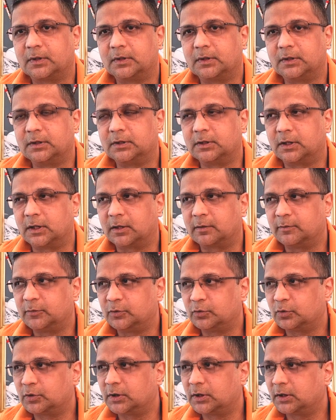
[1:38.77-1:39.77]
in Karma
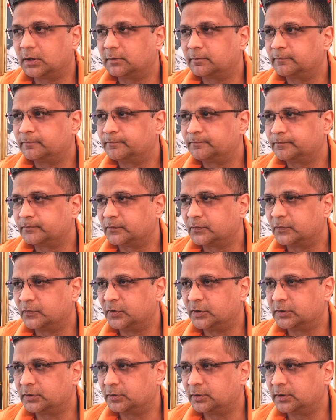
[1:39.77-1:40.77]
Yoga
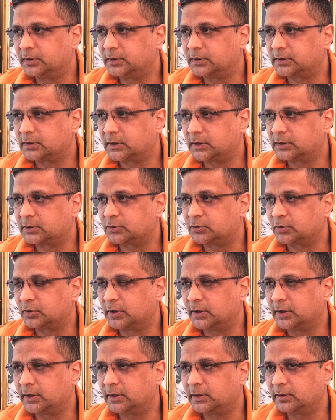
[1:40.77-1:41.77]
which we will discuss
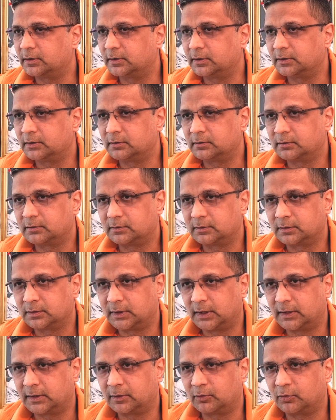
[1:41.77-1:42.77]
today,
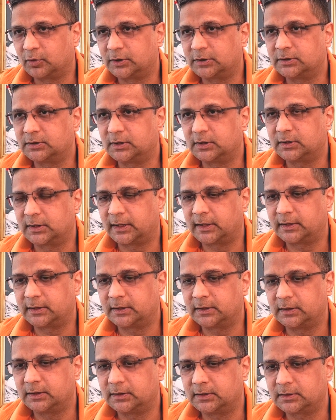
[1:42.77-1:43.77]
that original
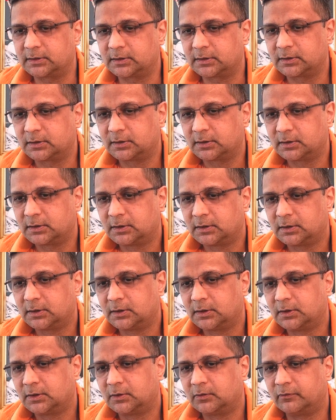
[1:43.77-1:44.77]
title is
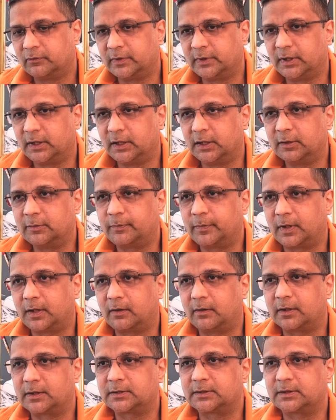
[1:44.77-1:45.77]
We Help
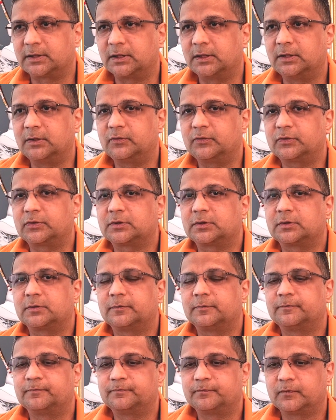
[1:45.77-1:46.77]
Ourselves,
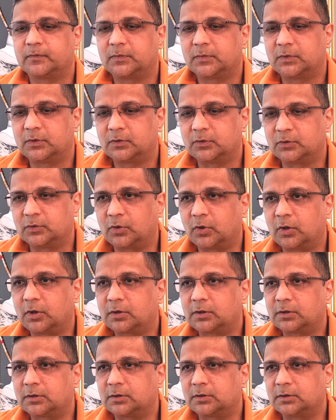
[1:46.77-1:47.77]

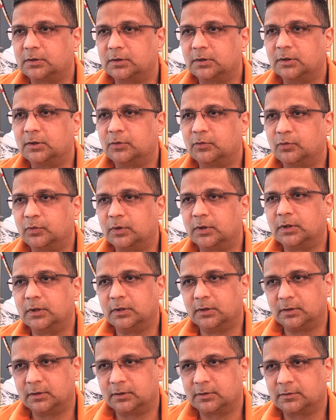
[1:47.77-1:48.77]
Not the
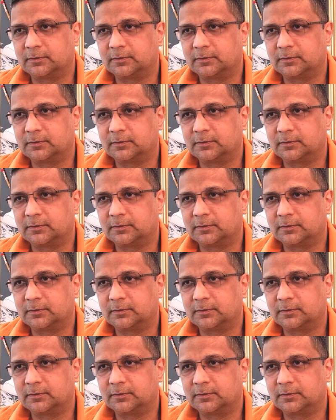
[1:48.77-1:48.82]
World.